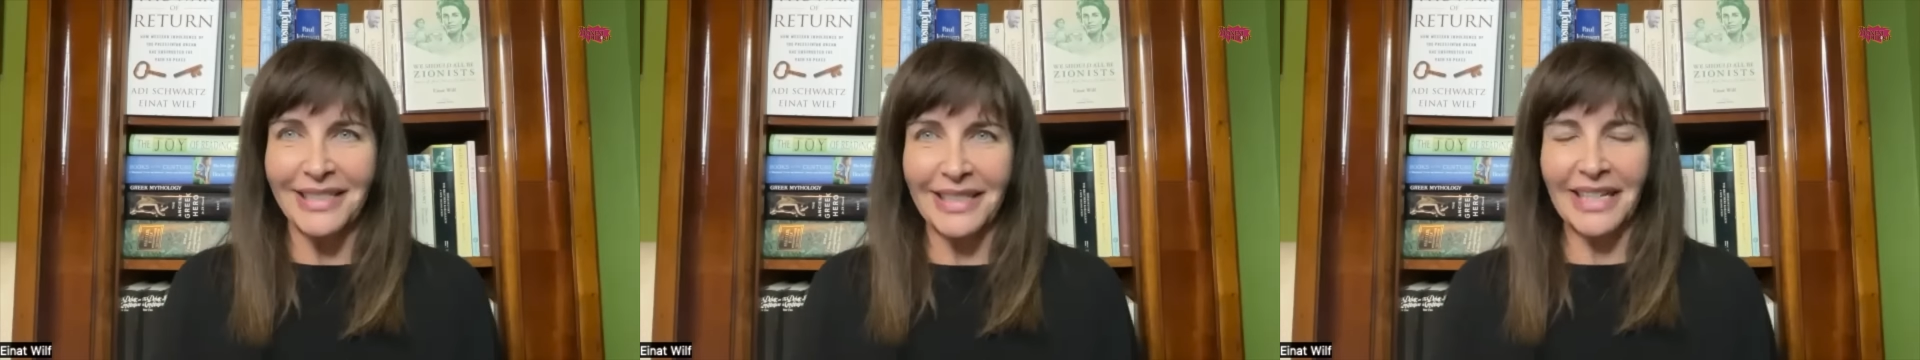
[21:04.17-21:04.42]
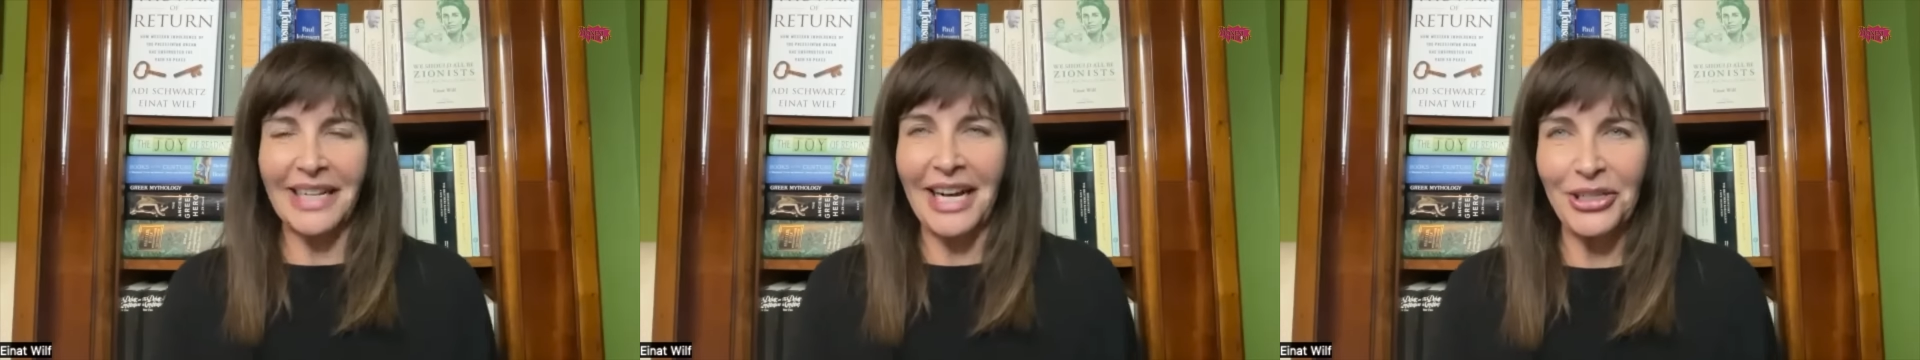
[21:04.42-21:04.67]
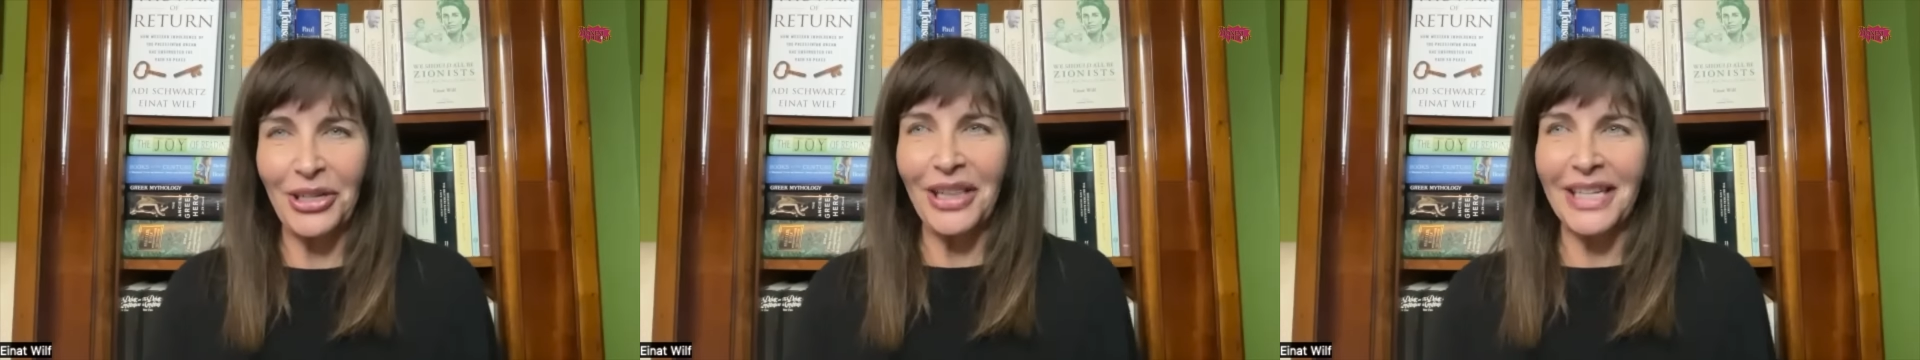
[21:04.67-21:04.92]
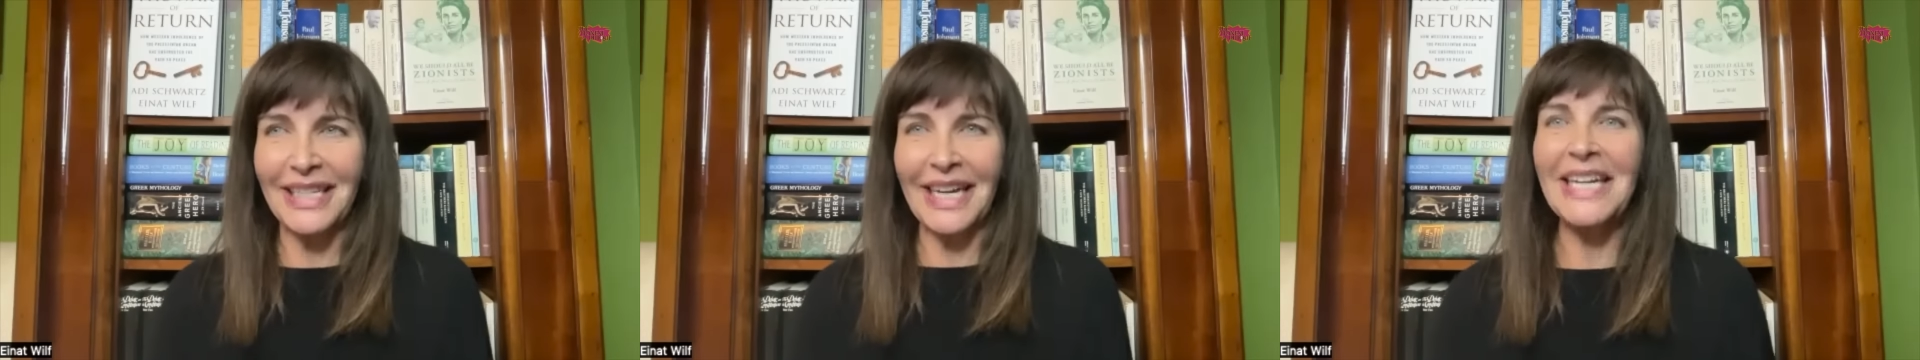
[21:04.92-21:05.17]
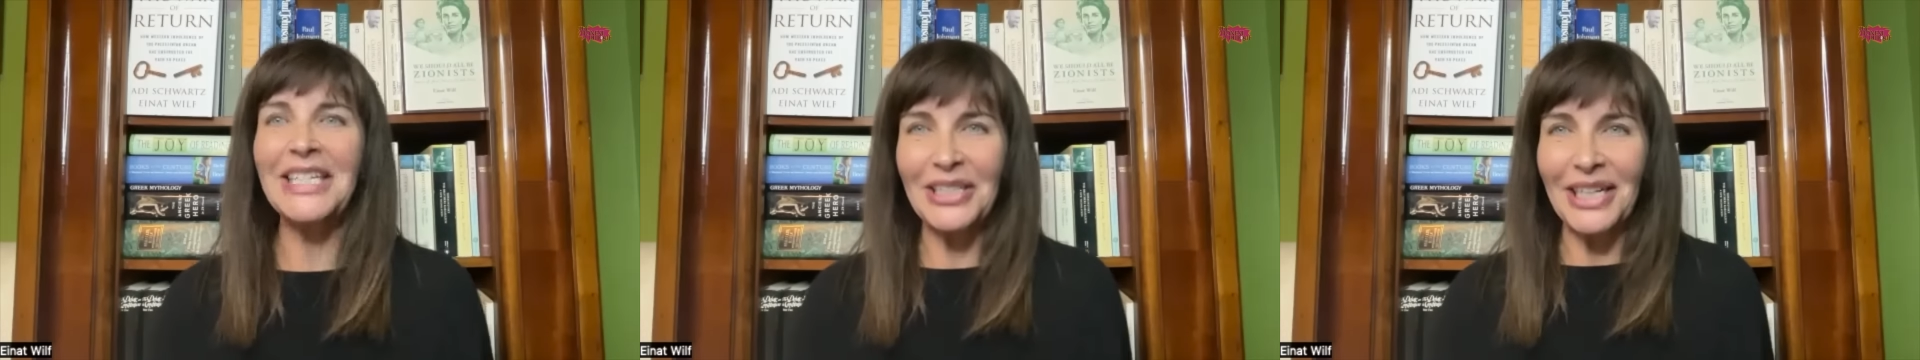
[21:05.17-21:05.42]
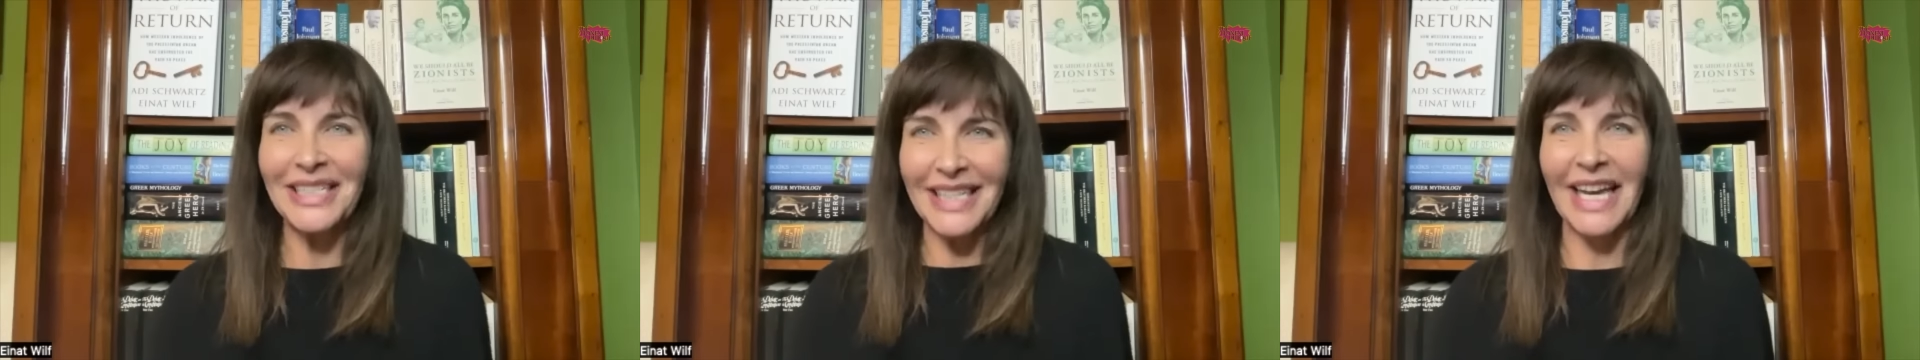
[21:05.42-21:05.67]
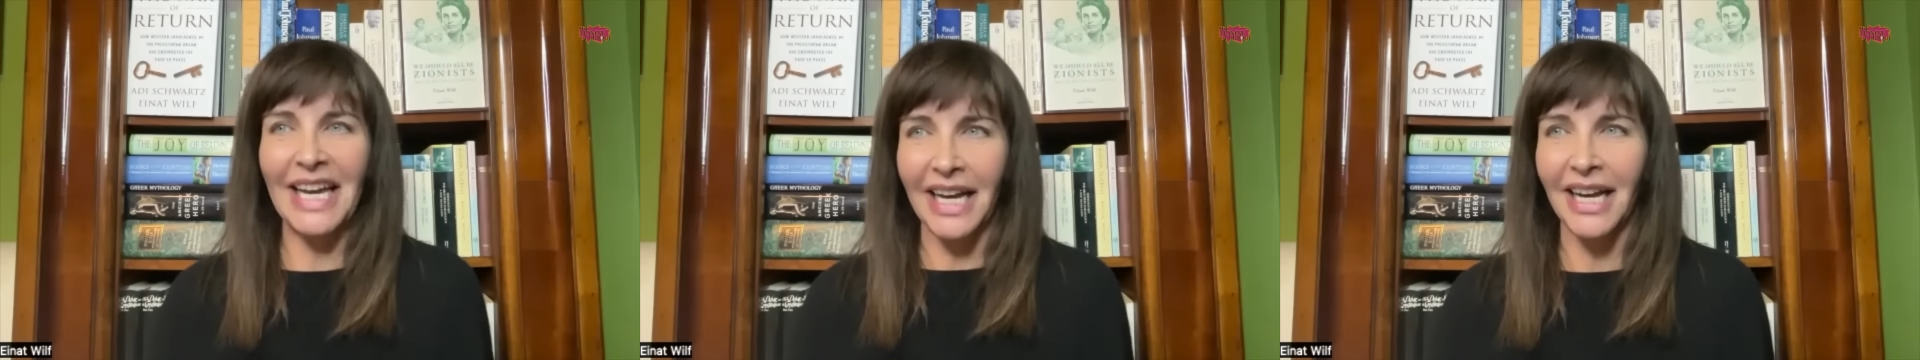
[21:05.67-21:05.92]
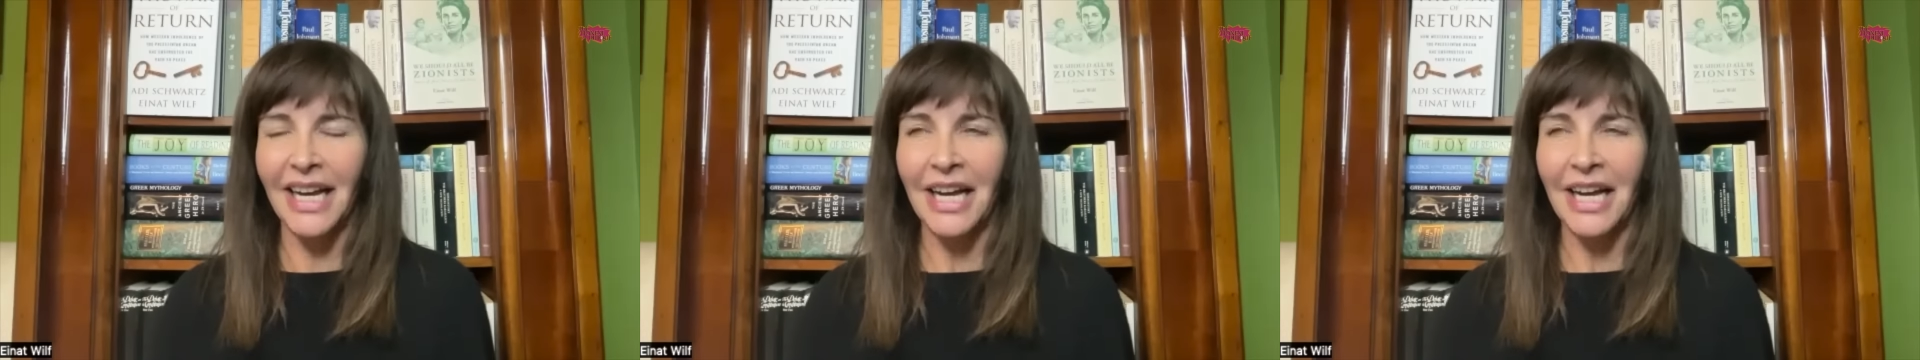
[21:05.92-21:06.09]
essentially the easiest thing.